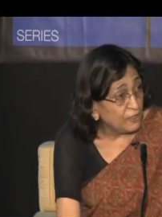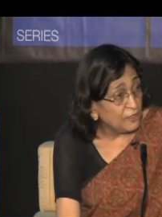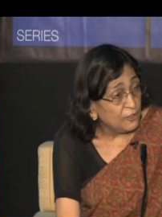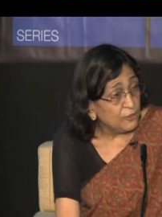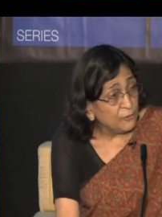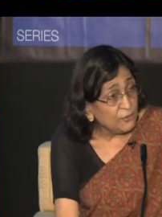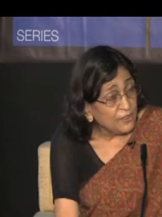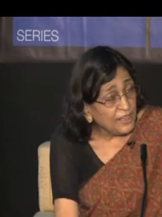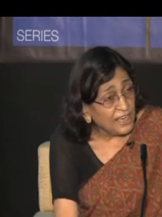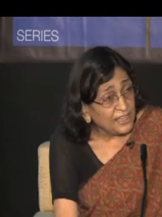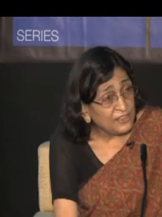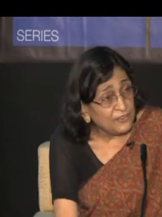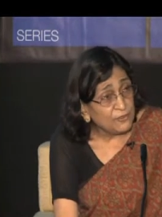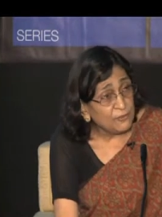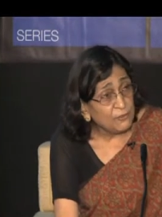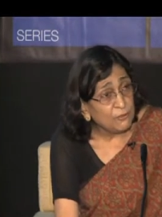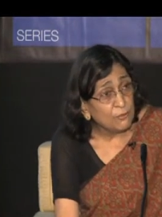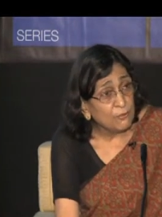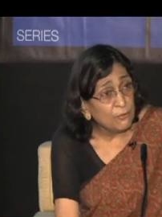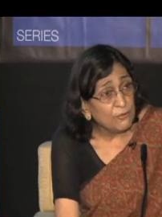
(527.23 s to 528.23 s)
Look at
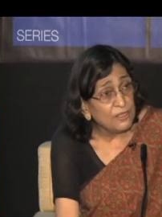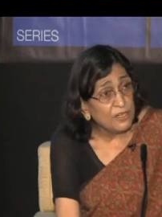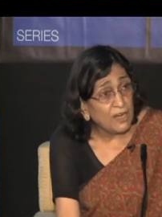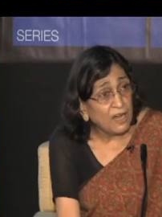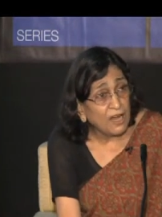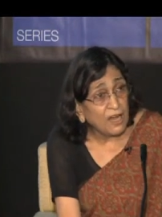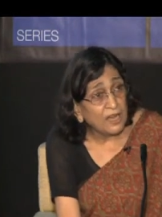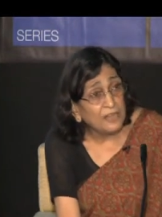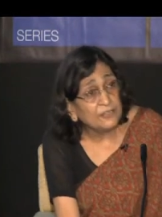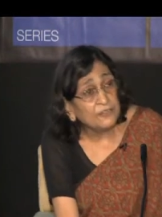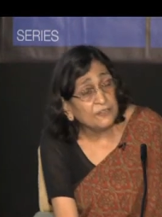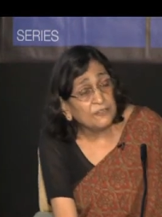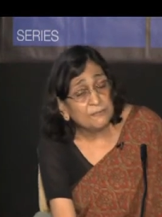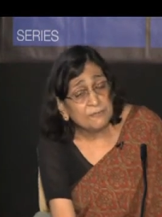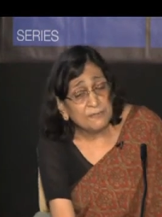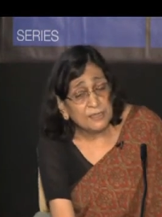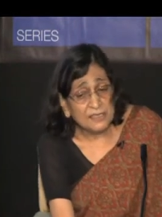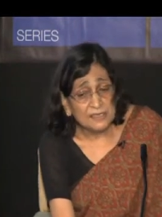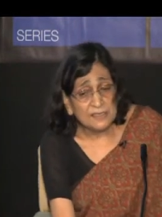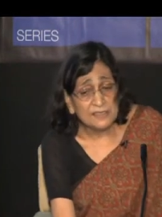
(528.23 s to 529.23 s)
the whole
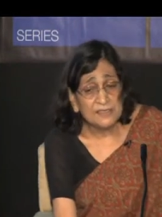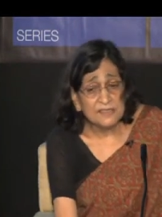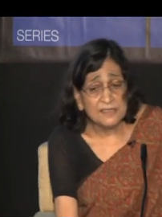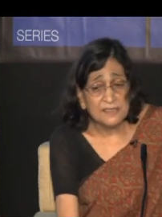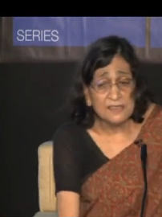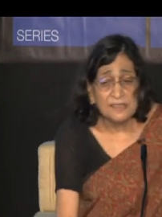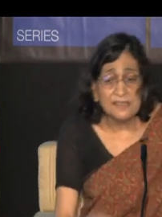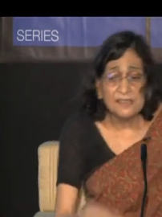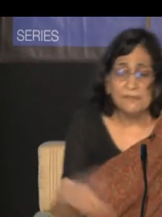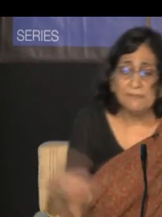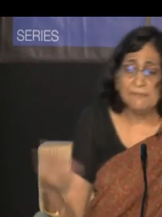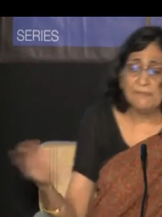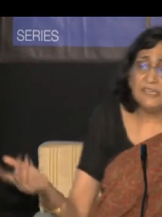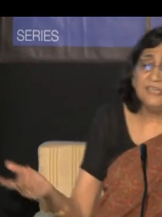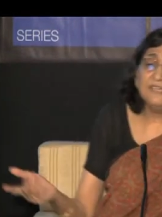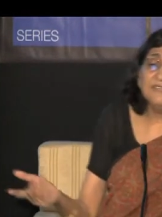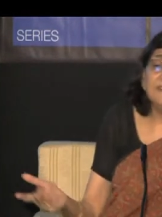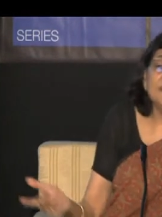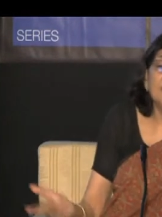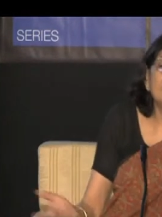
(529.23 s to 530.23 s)
argument in the
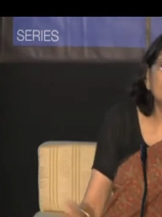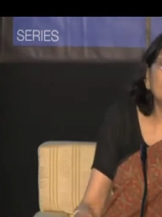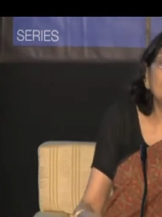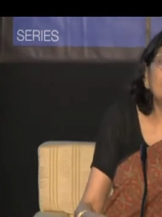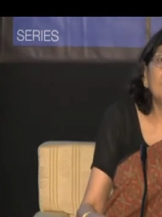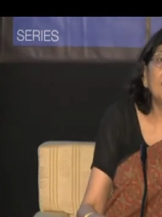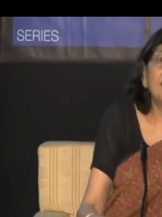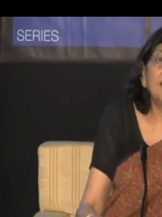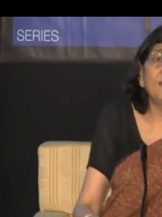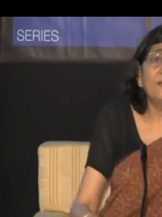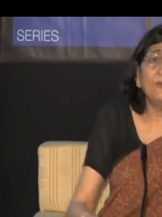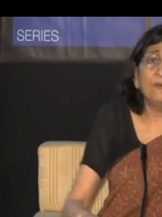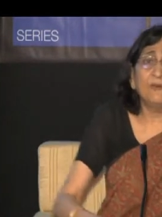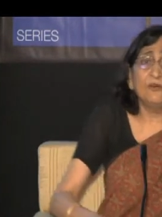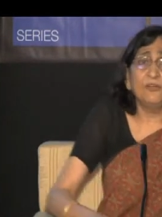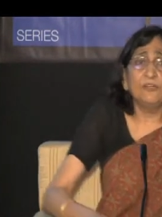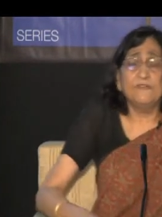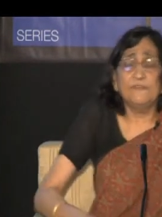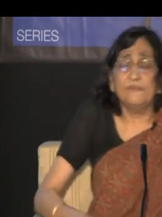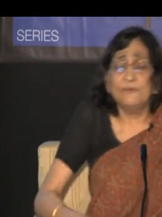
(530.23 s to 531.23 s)
media and
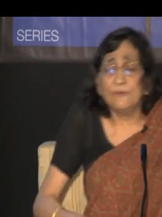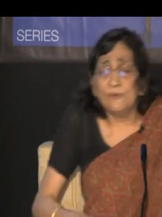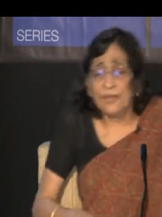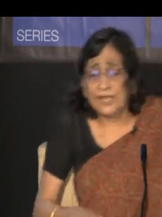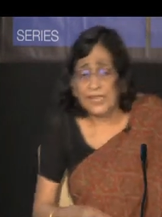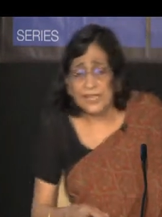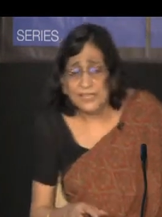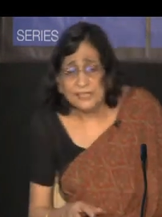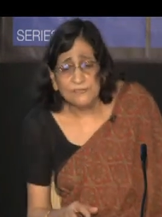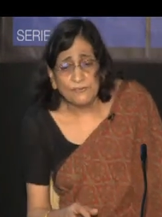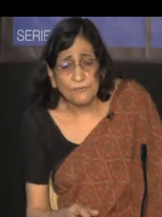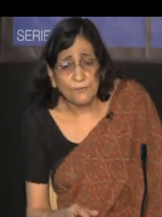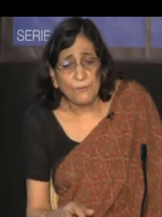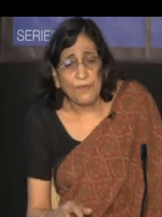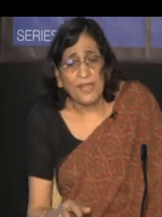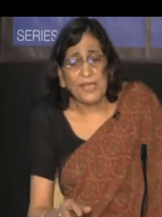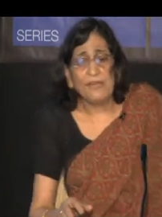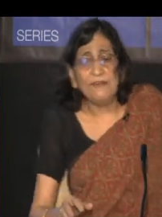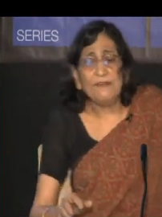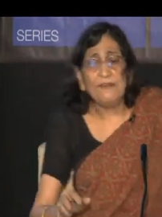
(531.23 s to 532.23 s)
also
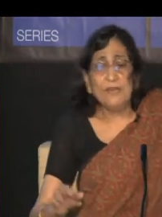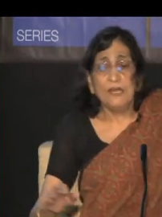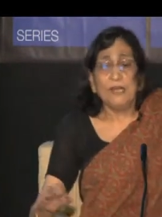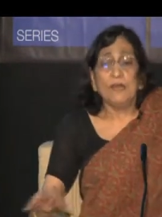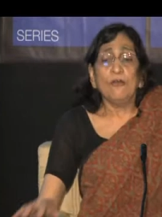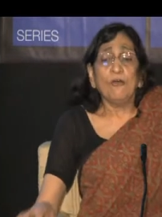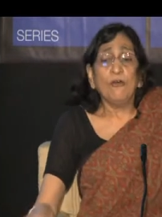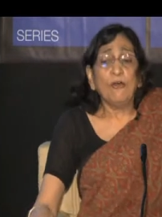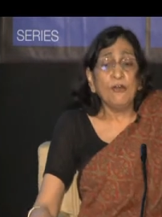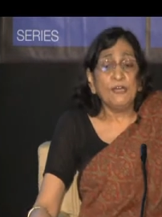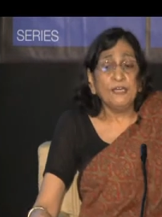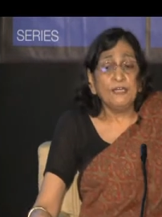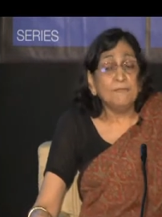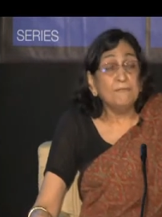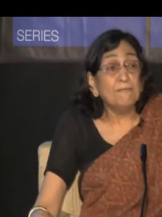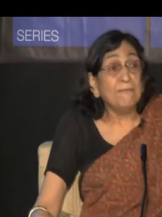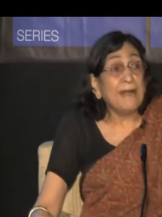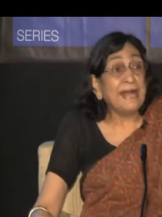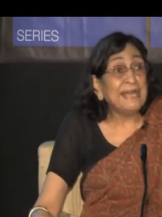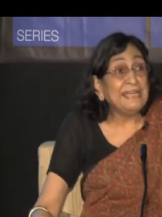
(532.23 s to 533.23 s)
elsewhere
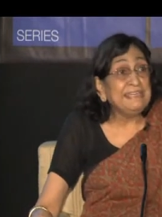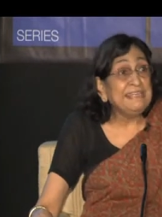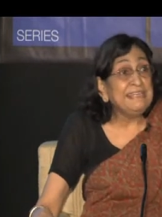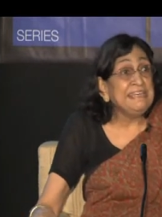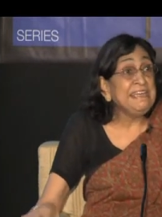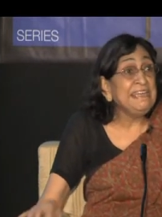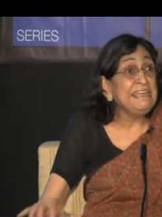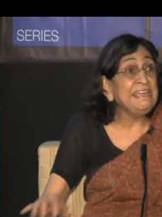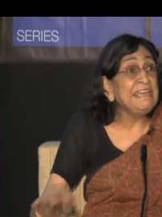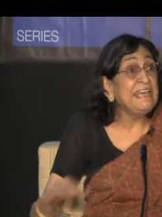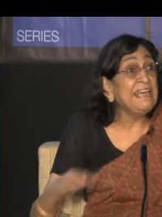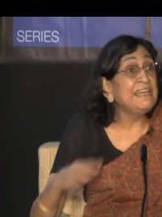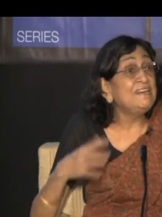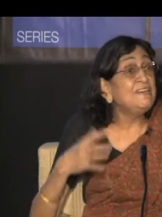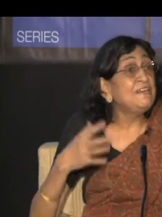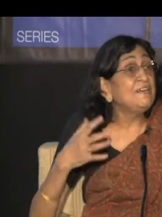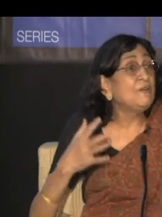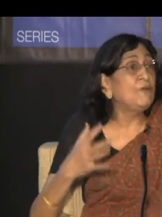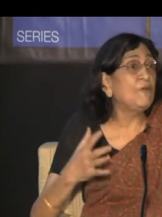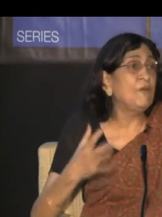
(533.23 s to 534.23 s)
on mining
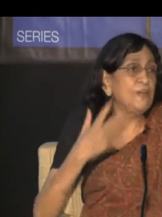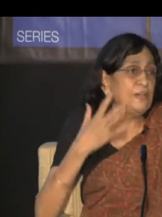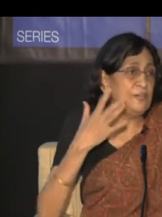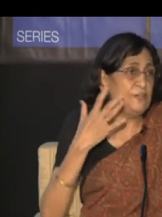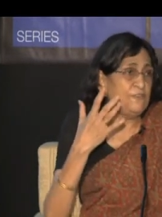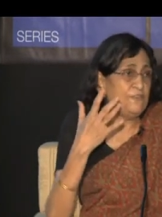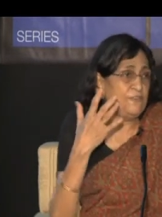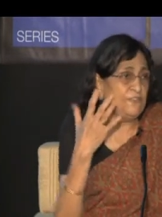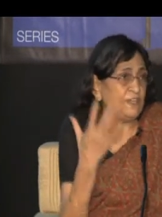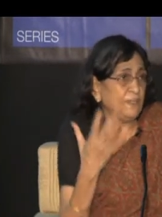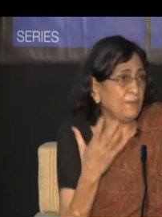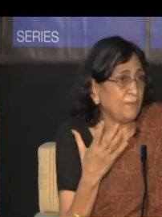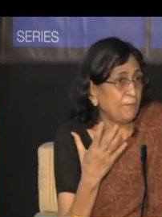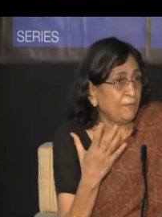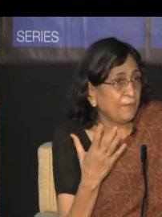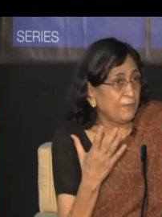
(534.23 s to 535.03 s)
and ecology.